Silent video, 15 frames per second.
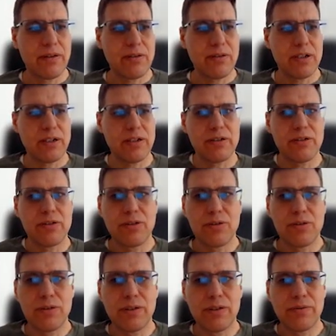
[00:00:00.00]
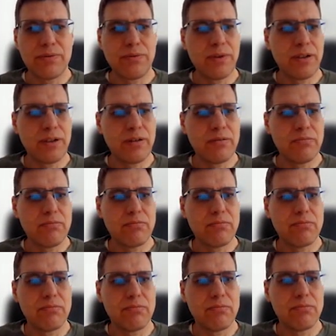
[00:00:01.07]
Okay, so if we
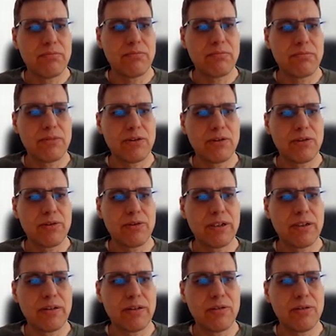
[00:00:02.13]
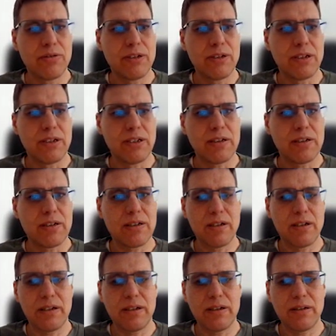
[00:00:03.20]
go then to the next
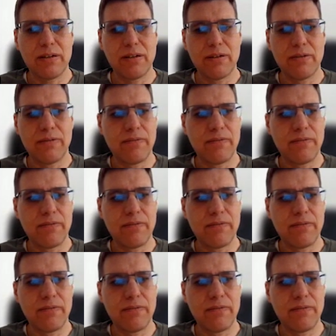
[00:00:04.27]
slide.